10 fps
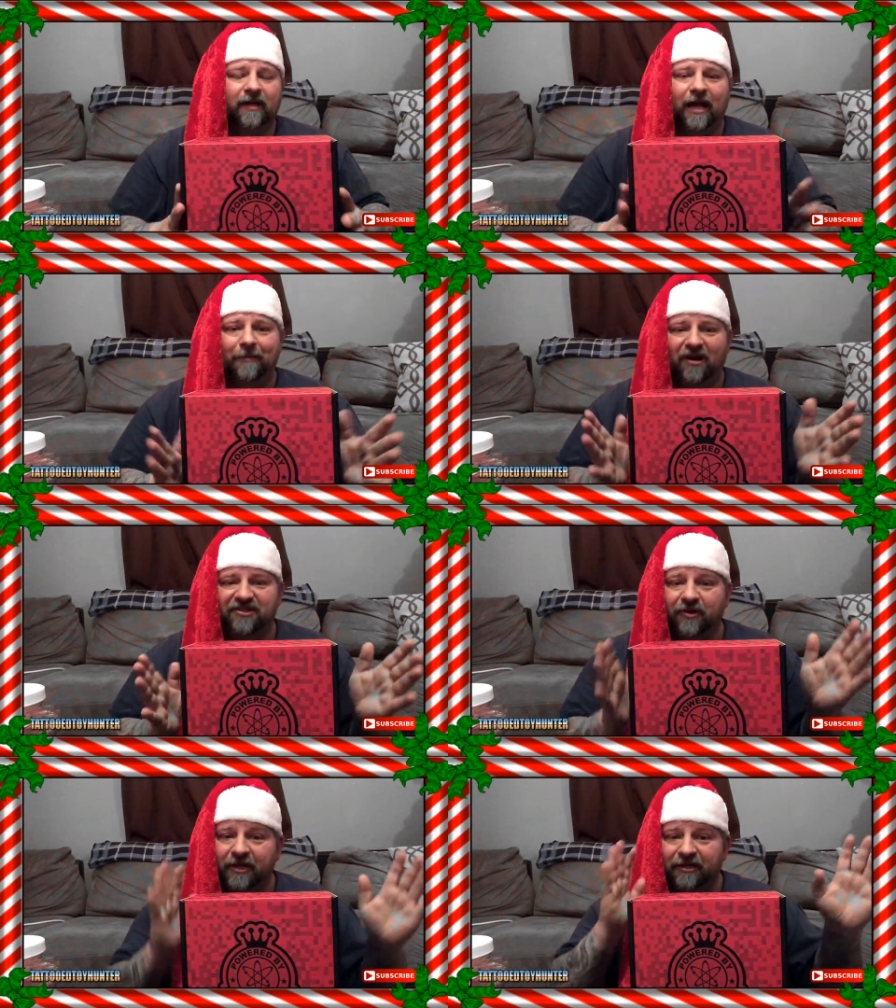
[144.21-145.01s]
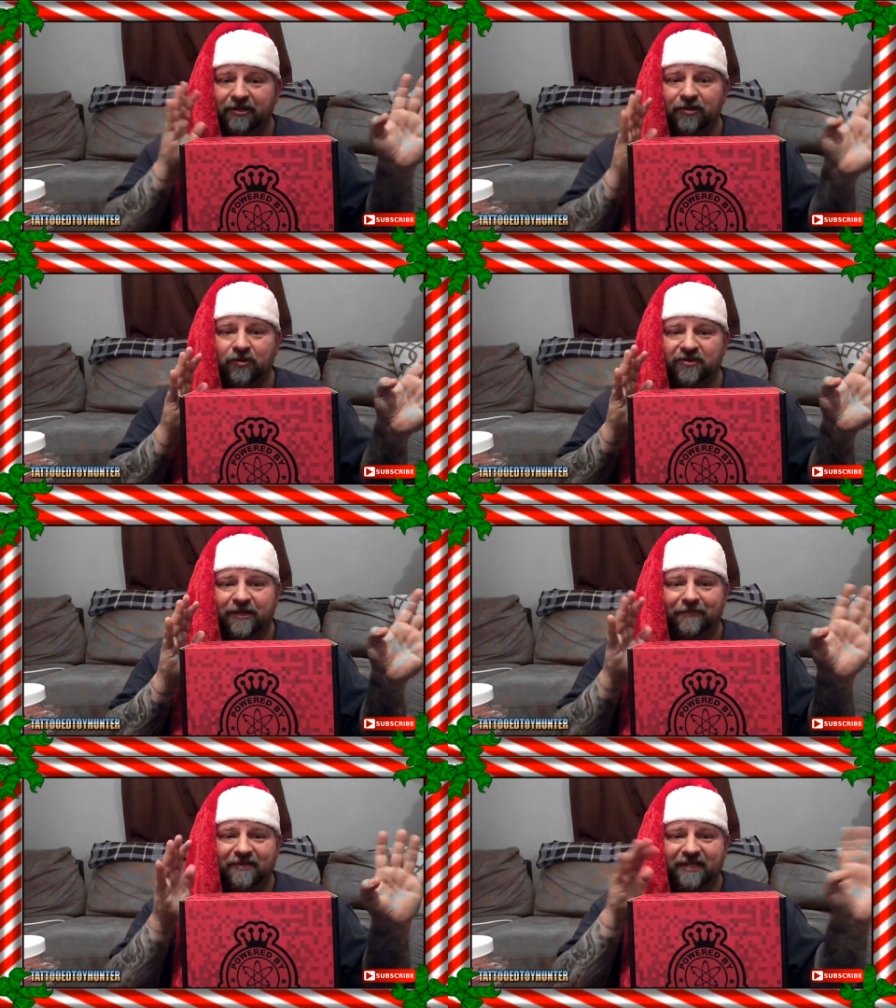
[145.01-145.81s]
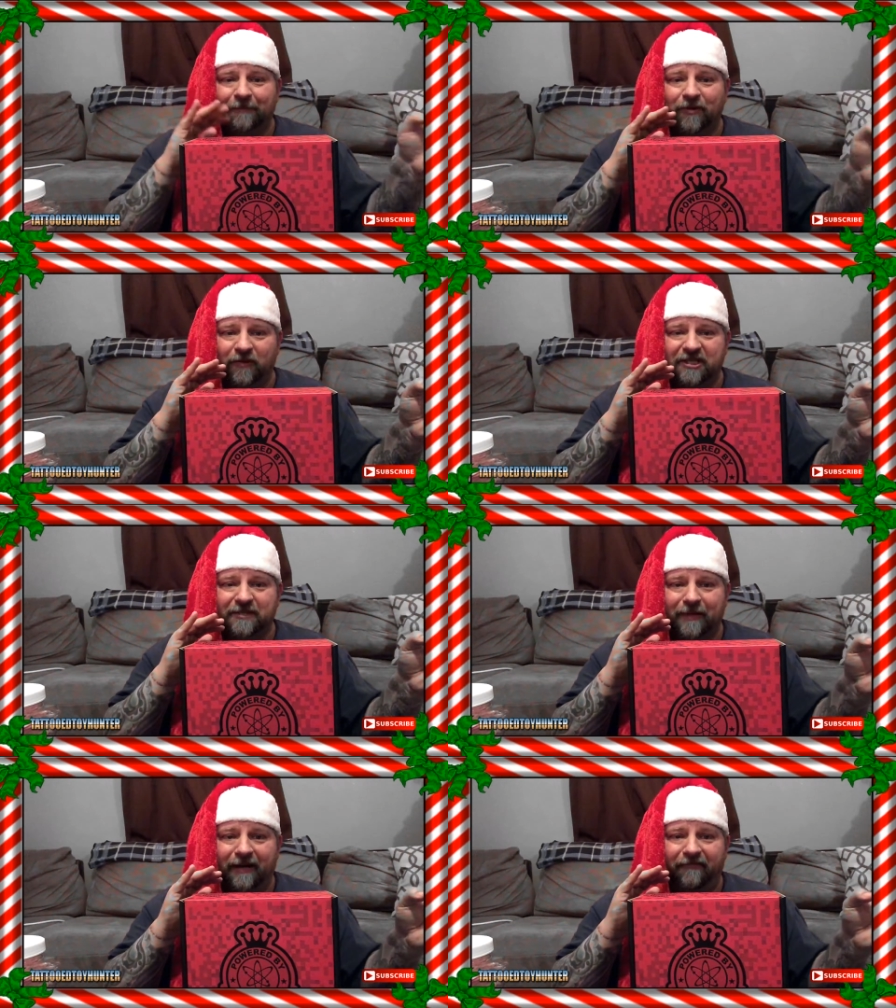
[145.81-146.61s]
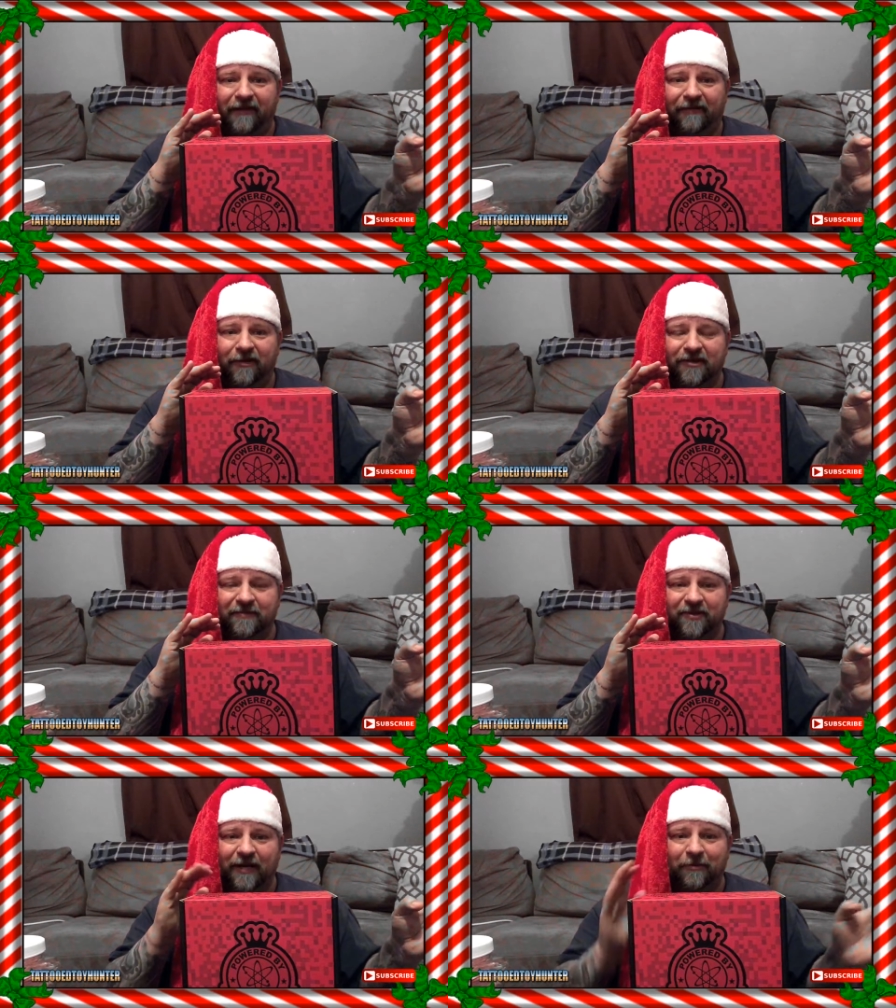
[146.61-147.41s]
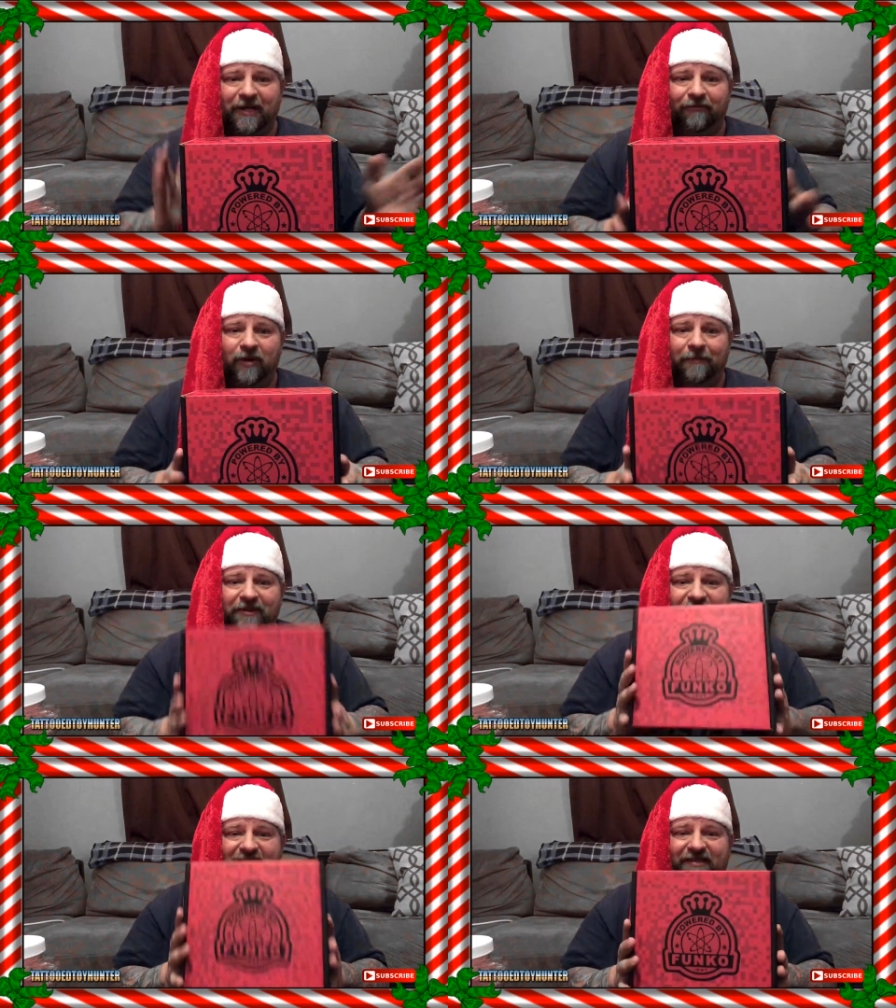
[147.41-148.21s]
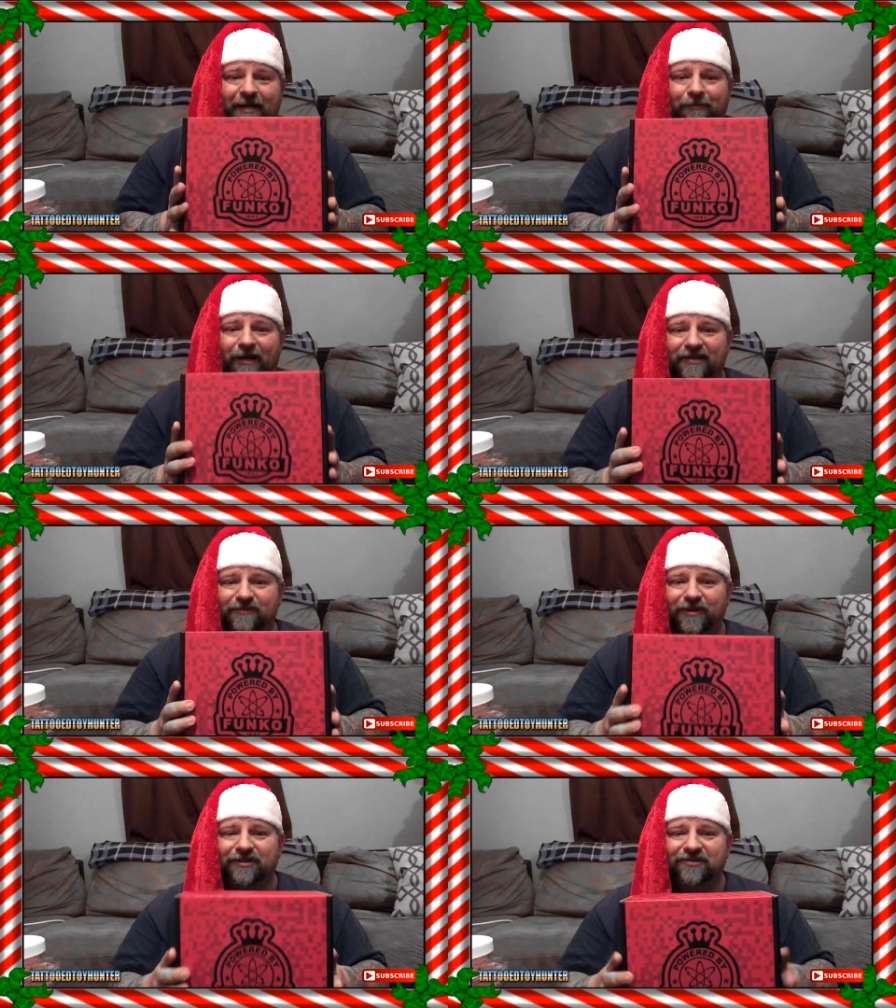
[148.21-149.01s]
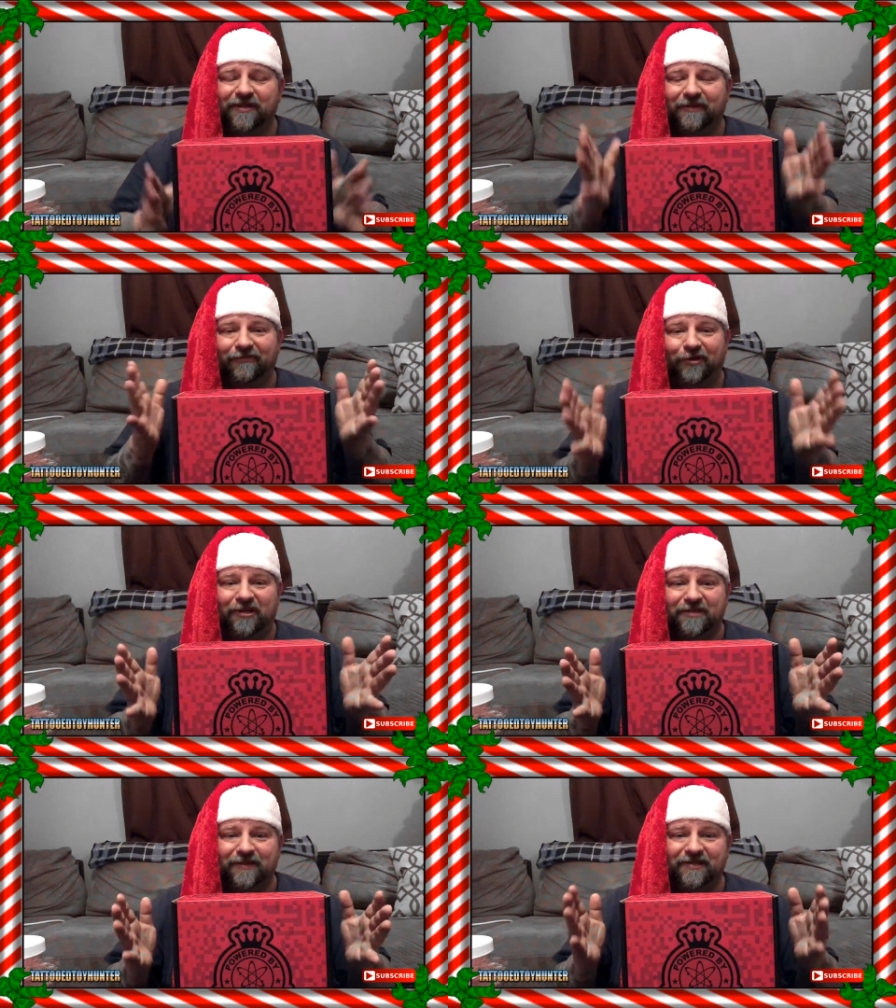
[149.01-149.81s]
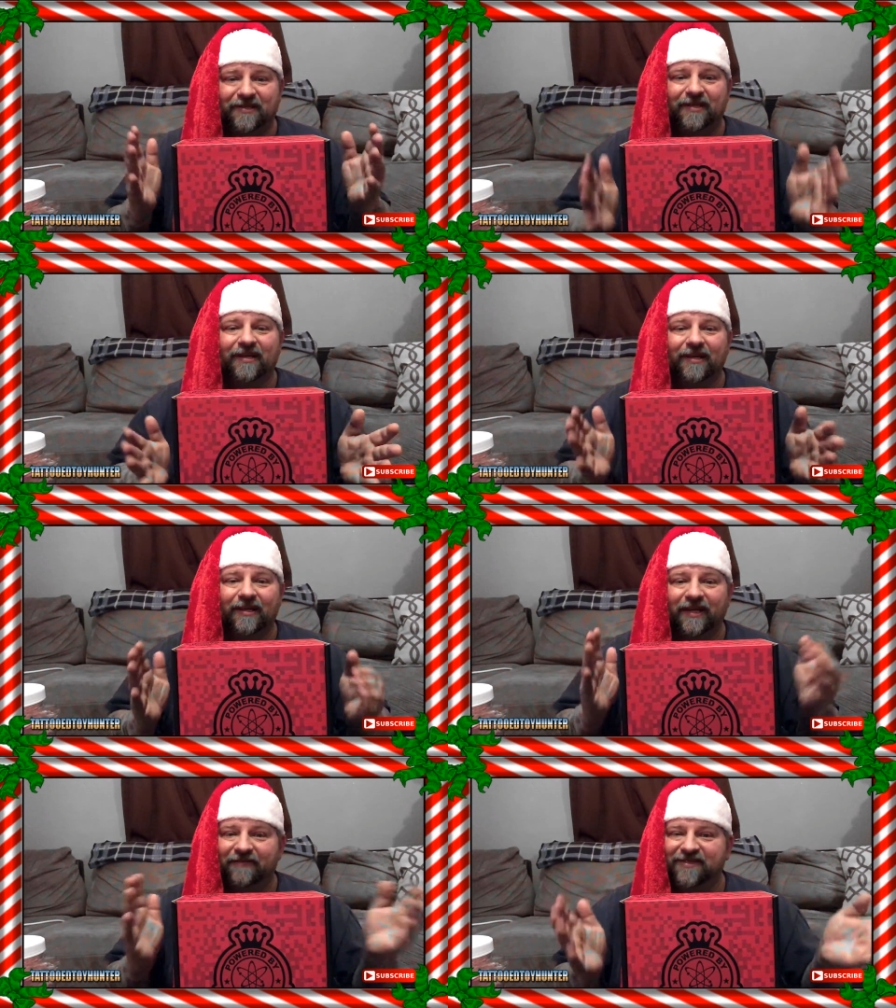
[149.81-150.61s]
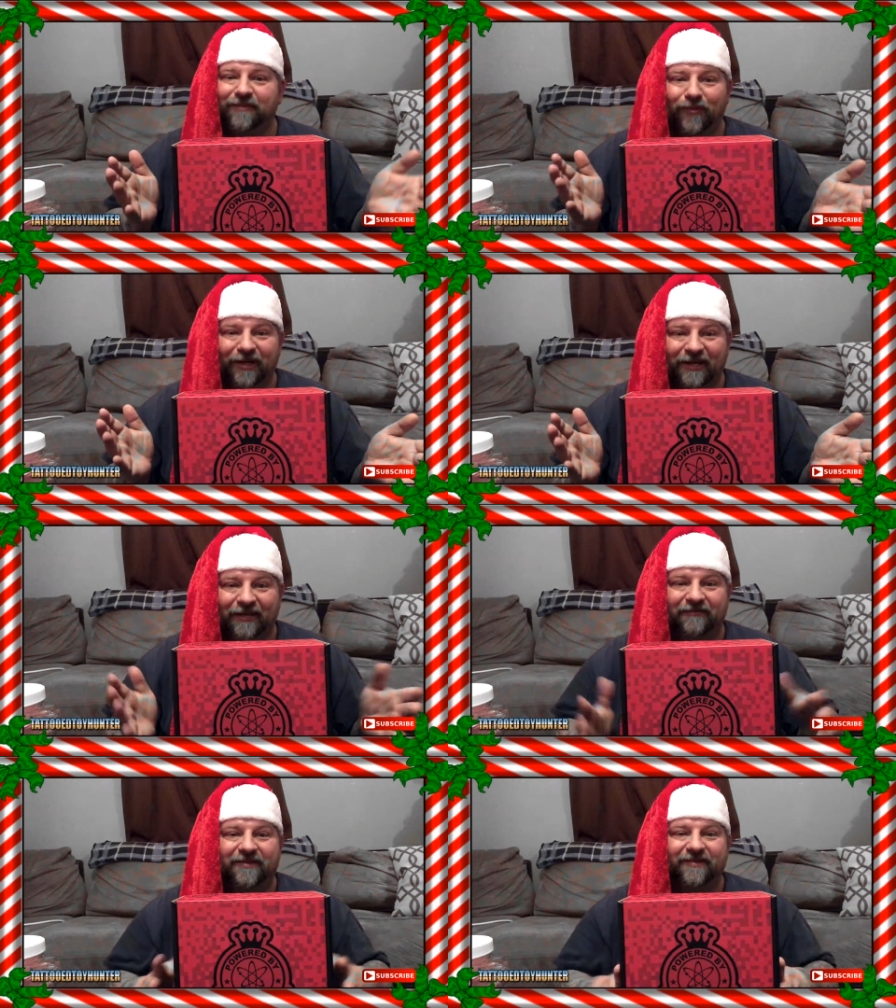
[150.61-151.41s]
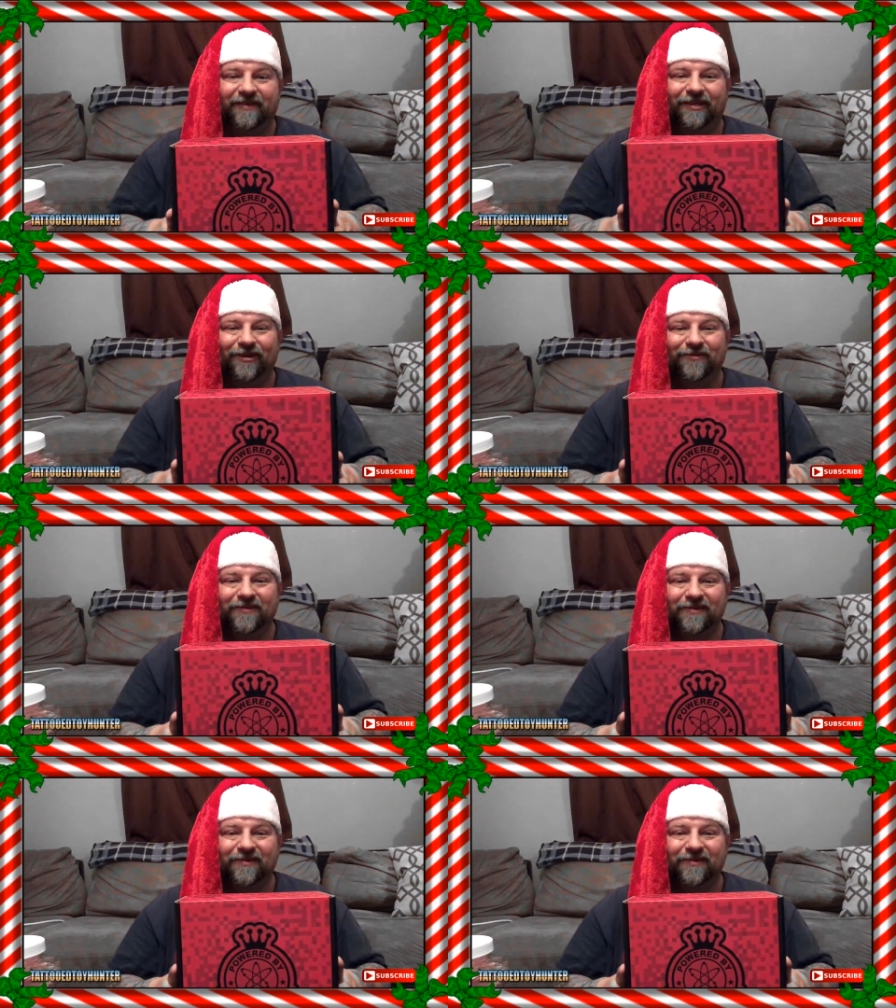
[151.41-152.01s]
I'm also going to do something separate, which is my 500 subscriber giveaway, but this is separate. I just want to do something for Christmas. Give someone a gift, you know.